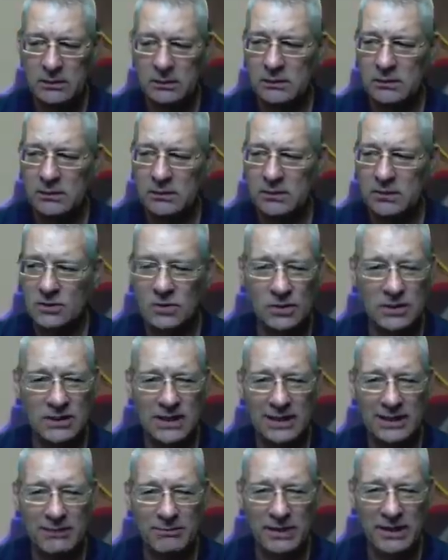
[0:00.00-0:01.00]
It's not
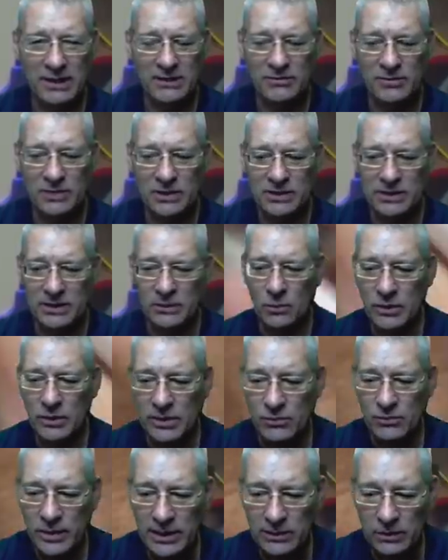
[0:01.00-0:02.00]
exactly meaningful, is it? What you
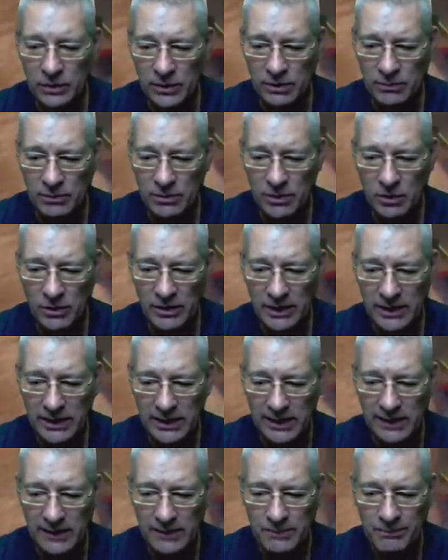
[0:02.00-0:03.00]
really want to put on
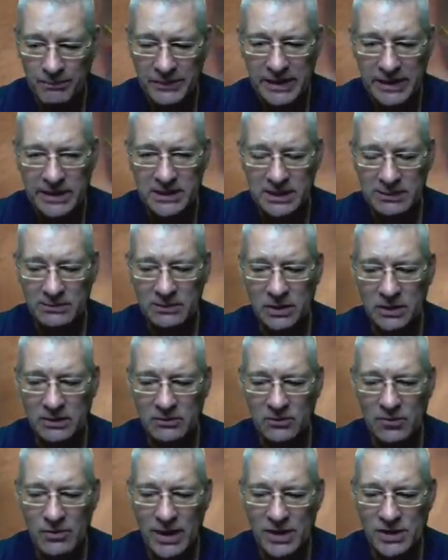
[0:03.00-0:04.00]
here is some kind of
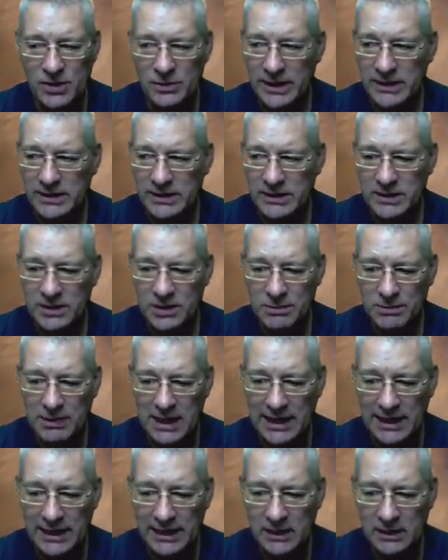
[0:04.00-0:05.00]
graduated
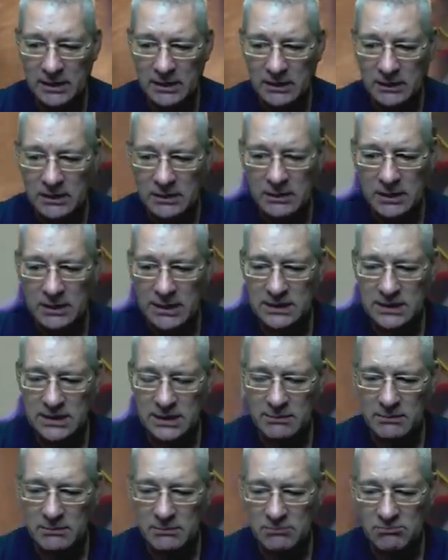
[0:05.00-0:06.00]
display. Let's
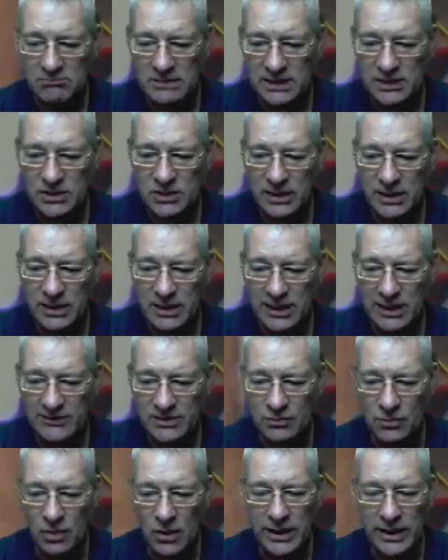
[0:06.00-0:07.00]
um, let's do it left to
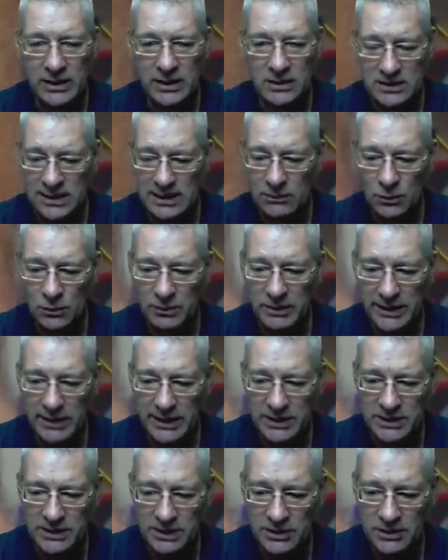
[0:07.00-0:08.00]
right because that would be
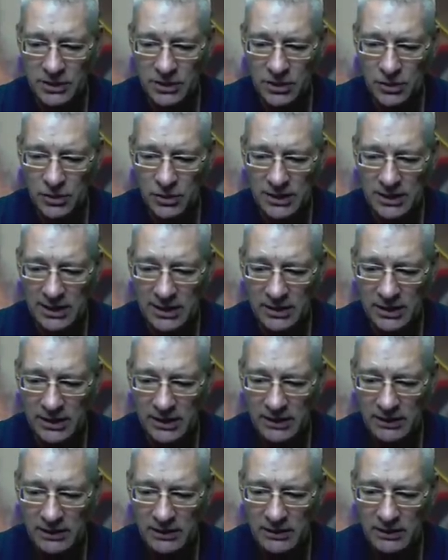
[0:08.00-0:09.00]
easier. So you could have a
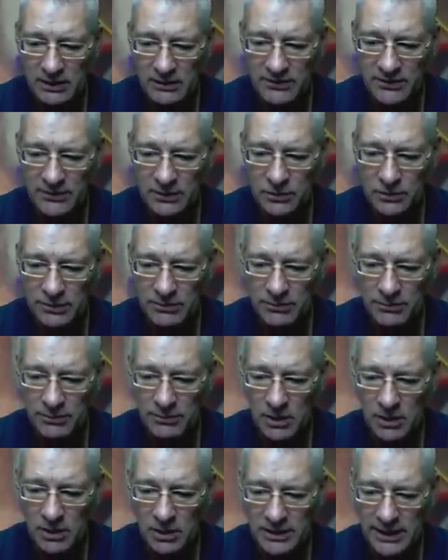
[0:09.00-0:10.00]
a filled-in
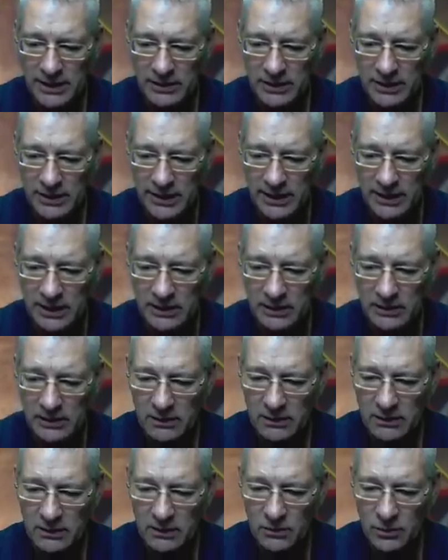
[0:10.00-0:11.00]
bar down here
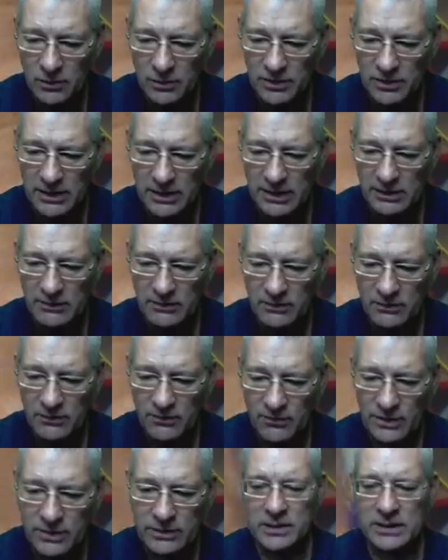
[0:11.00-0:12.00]
with the
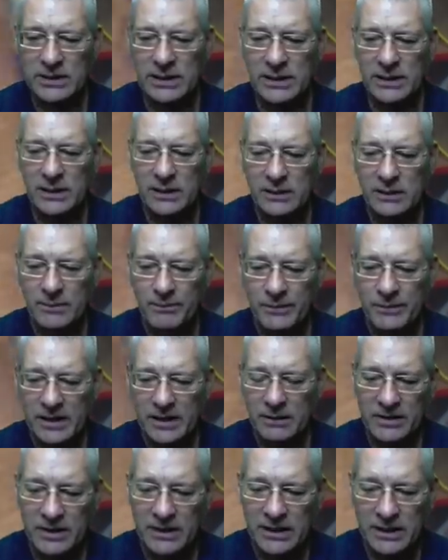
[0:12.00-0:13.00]
frequency,
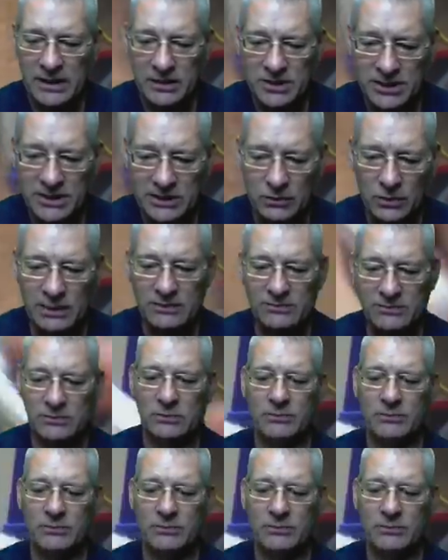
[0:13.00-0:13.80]
um, the signal level